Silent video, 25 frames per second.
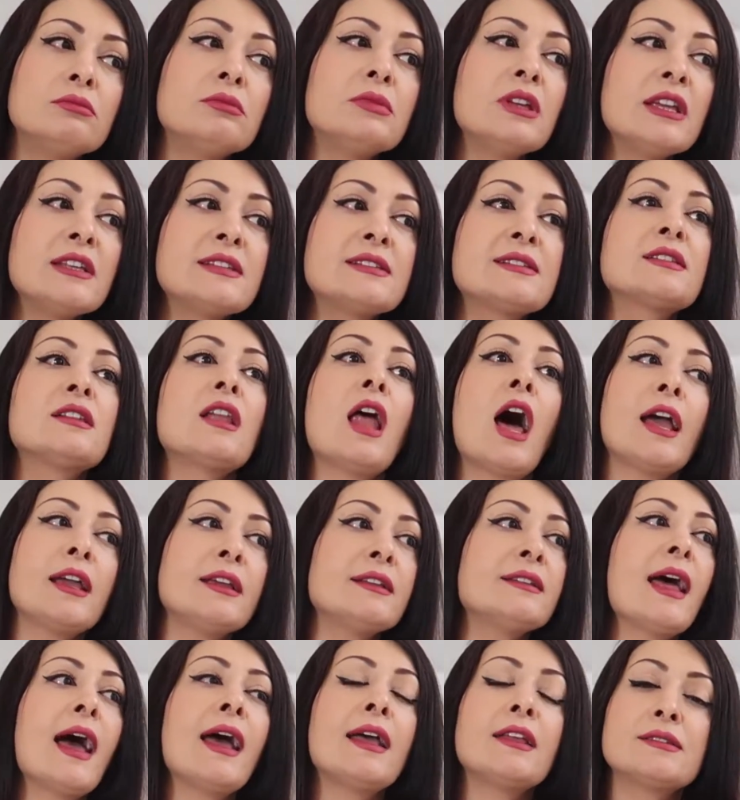it's
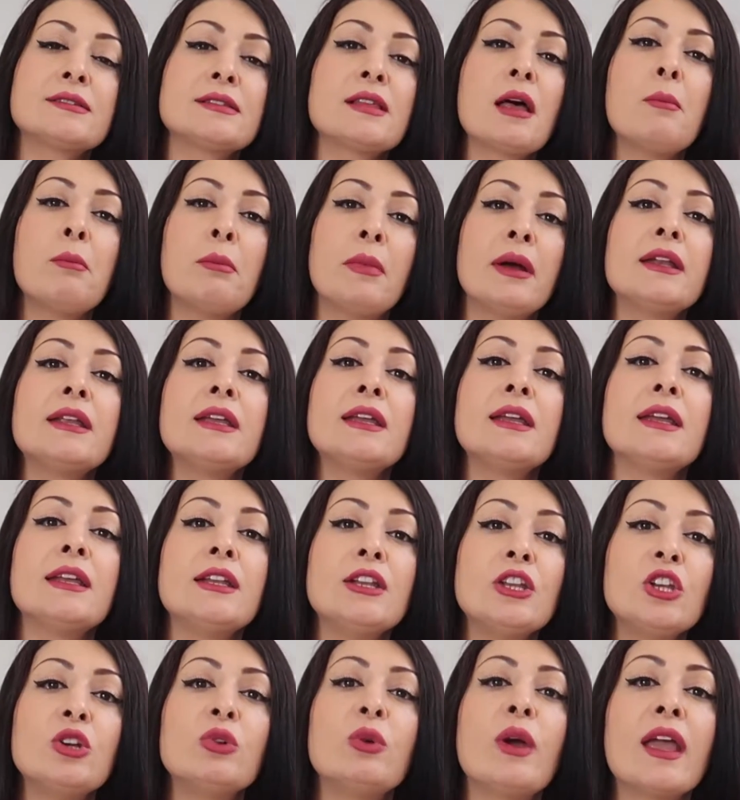like that somebody
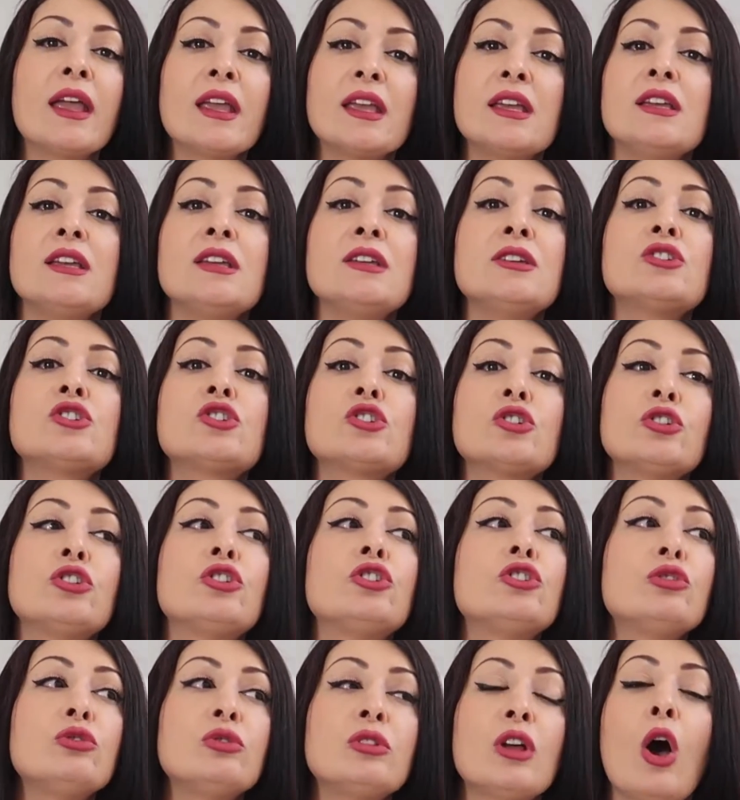in UAE
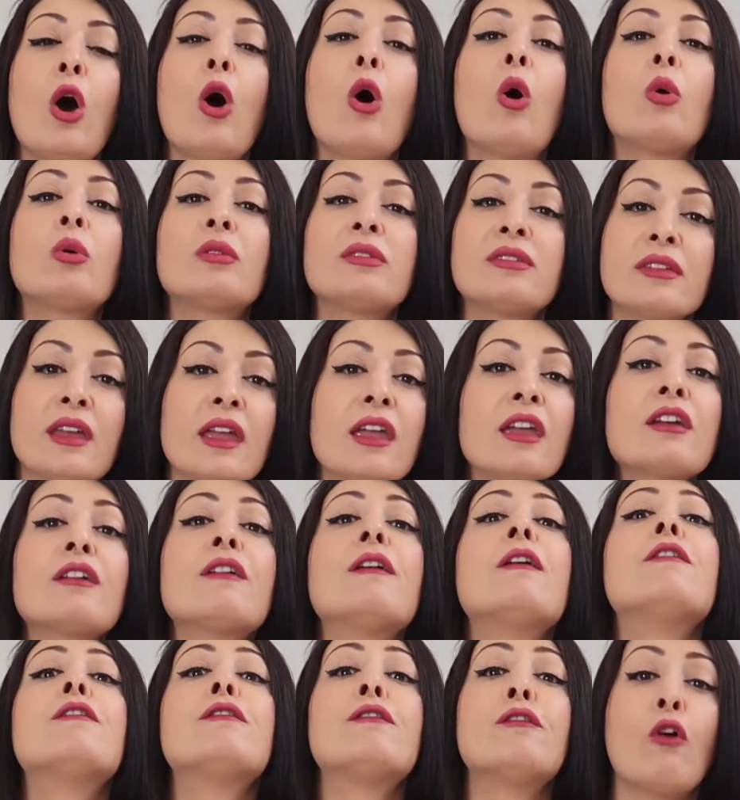should do the whole thing
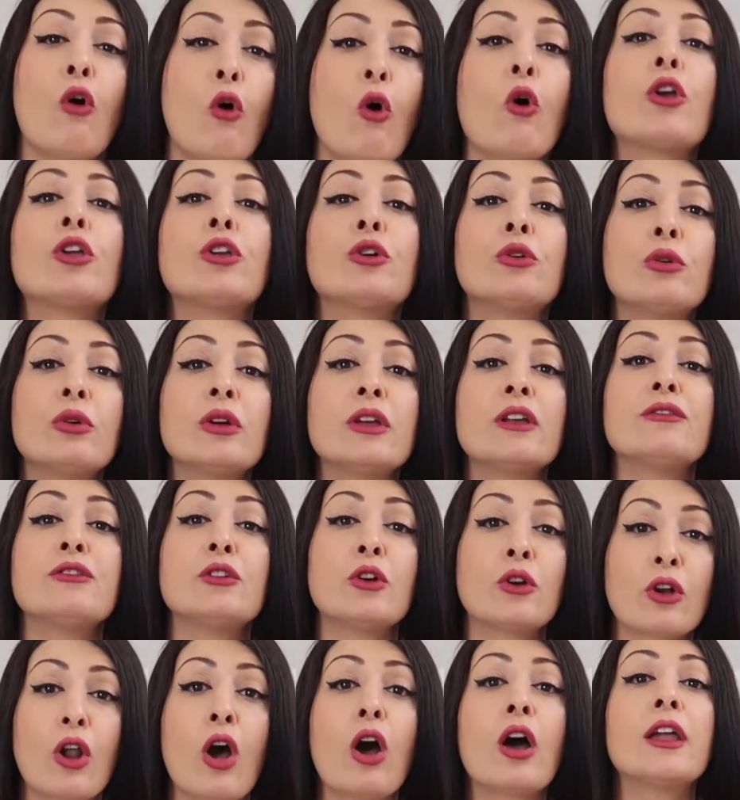for you if
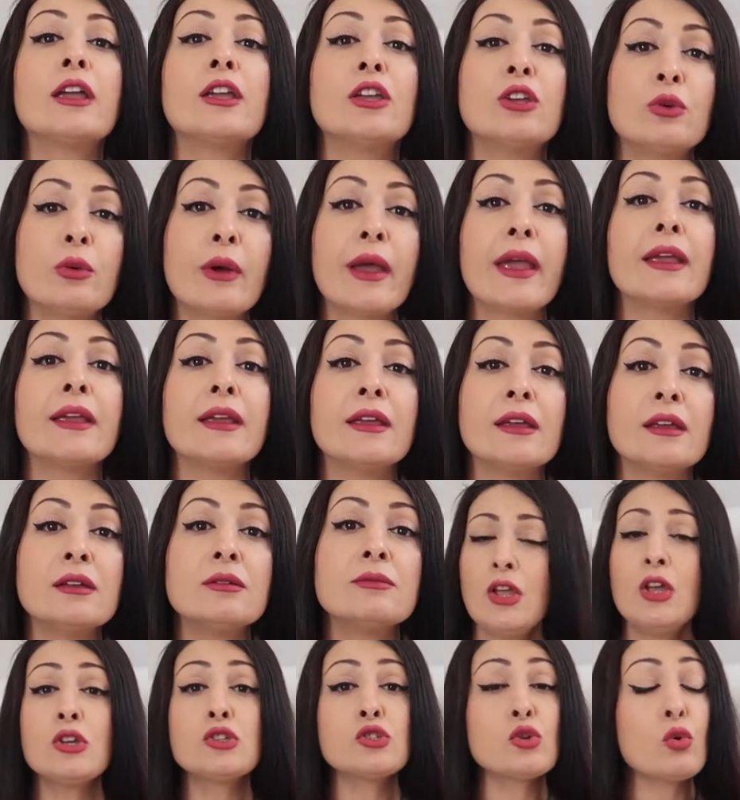you're not in UAE.
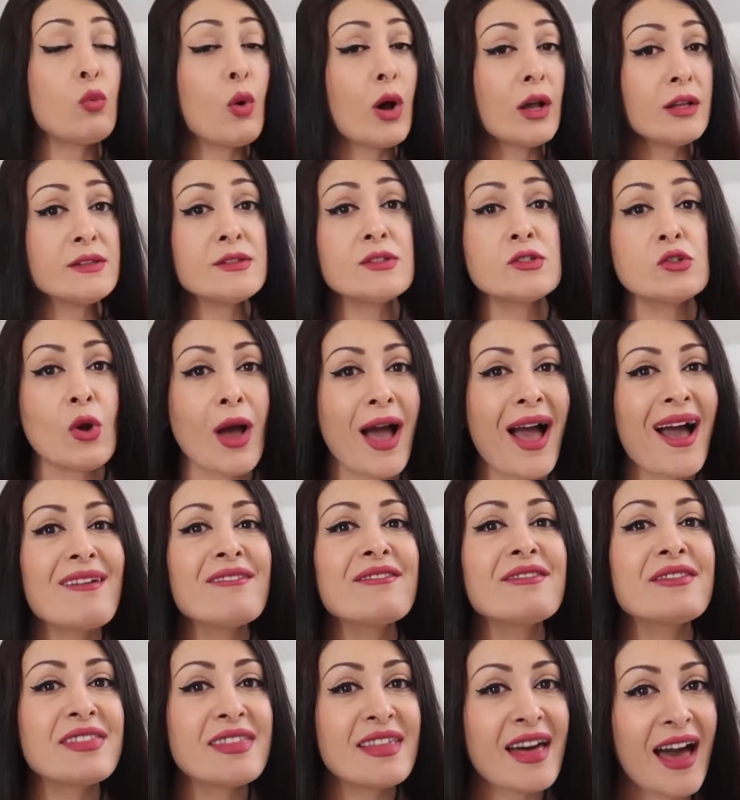So once you
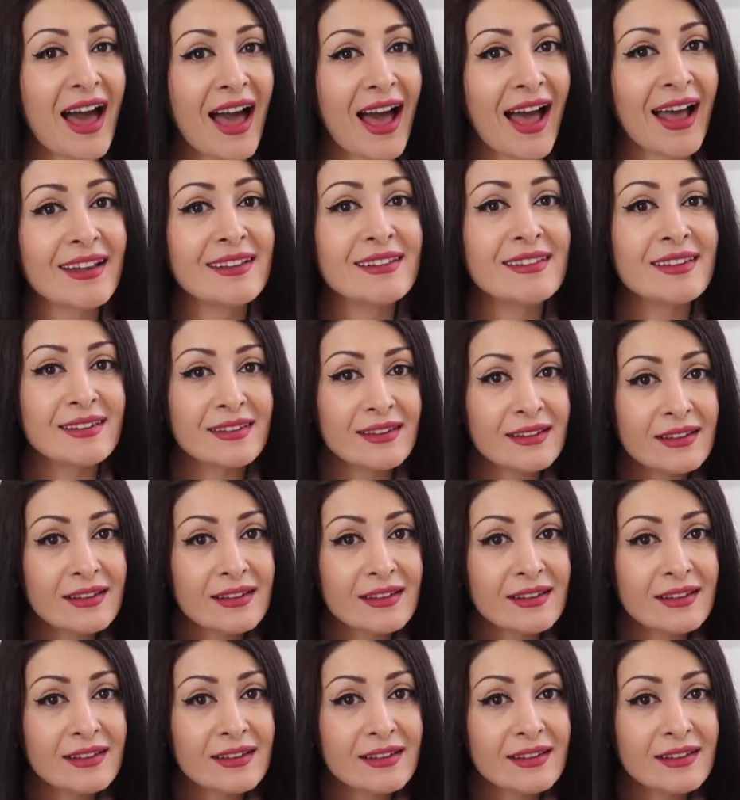have that